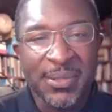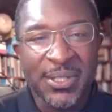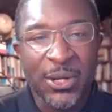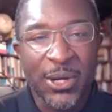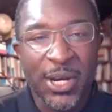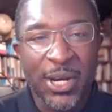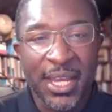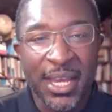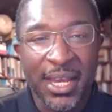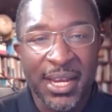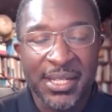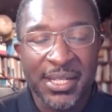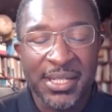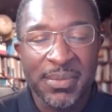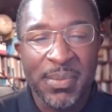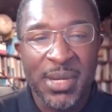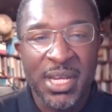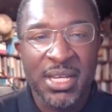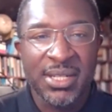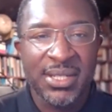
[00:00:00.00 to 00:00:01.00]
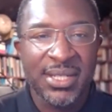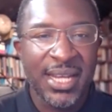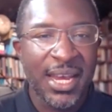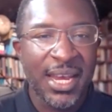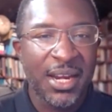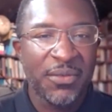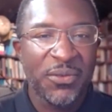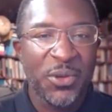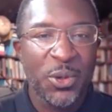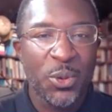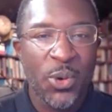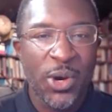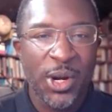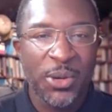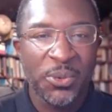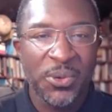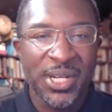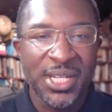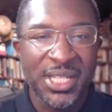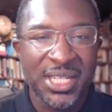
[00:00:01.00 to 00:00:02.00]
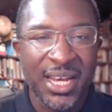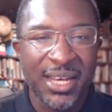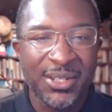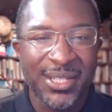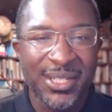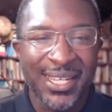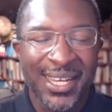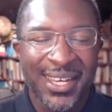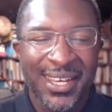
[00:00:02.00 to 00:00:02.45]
So again, as Mia said, if you want to reach out